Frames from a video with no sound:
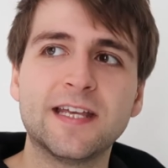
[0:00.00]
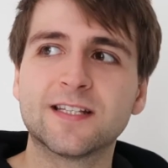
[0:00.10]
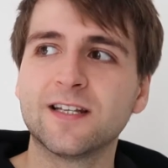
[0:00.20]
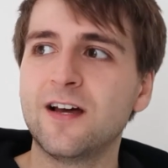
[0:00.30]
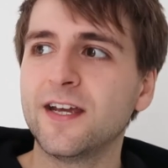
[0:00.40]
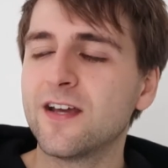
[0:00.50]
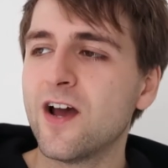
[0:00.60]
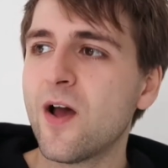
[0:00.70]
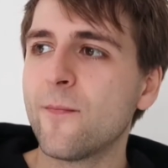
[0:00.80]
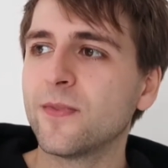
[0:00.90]
is like,
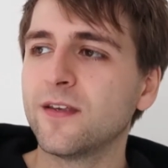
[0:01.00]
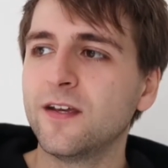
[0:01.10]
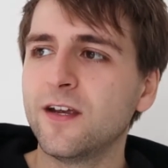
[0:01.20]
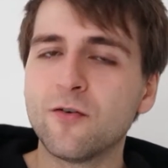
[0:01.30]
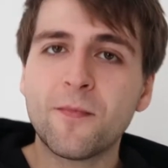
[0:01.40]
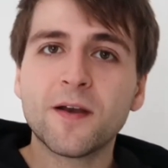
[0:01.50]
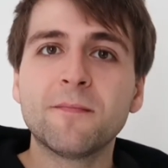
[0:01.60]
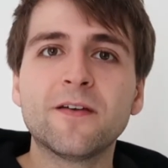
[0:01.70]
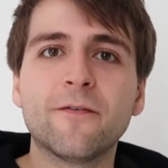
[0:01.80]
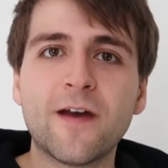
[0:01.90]
it reminded
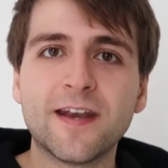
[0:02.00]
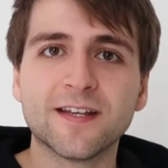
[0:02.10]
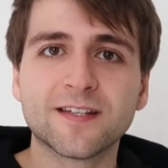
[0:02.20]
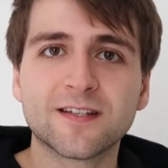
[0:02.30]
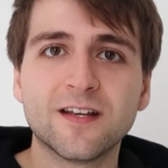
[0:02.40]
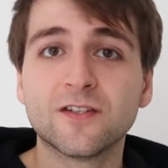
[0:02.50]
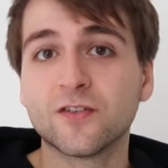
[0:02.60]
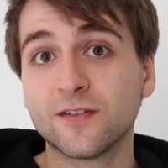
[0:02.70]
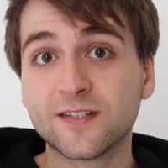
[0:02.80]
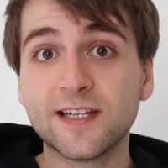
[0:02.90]
me of Venice.
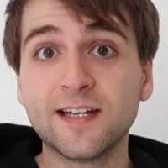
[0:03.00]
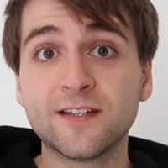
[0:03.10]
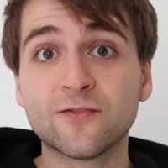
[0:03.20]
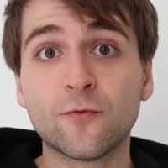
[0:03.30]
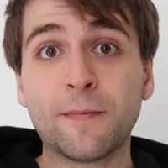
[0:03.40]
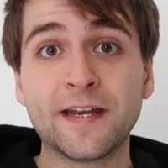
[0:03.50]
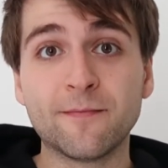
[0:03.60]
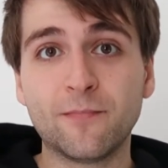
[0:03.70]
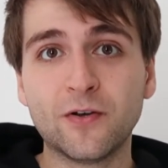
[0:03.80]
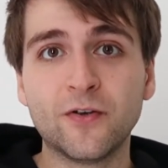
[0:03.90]
So the ceilings are all
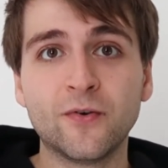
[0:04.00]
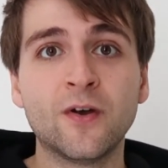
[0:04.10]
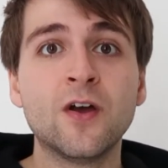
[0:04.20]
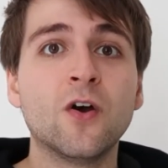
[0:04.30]
painted blue,